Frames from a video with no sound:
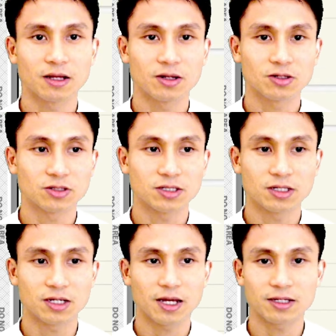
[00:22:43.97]
just in
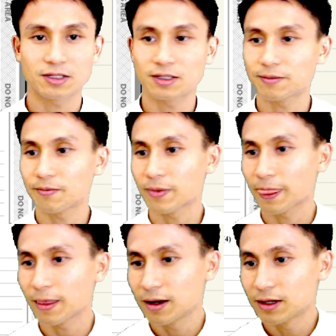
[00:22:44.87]
case.
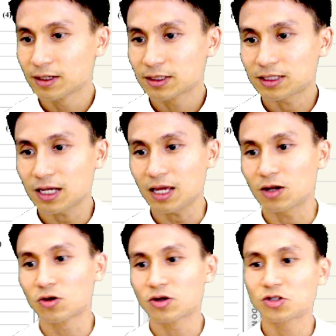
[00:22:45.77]
See, in
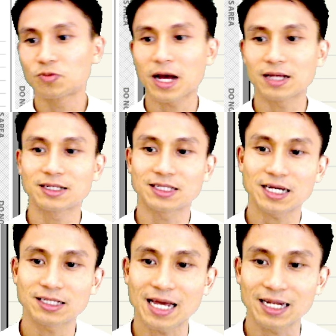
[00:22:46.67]
order to pass the
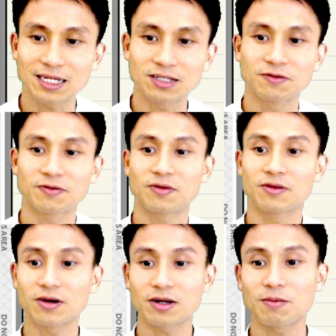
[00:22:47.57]
test, at least
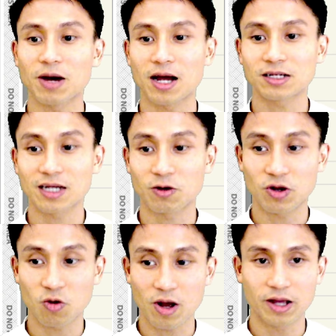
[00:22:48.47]
30 marks are
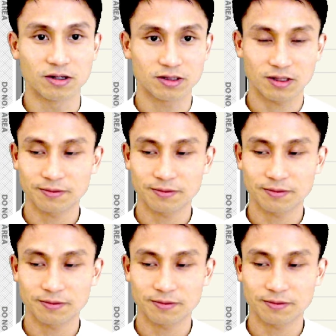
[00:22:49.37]
required.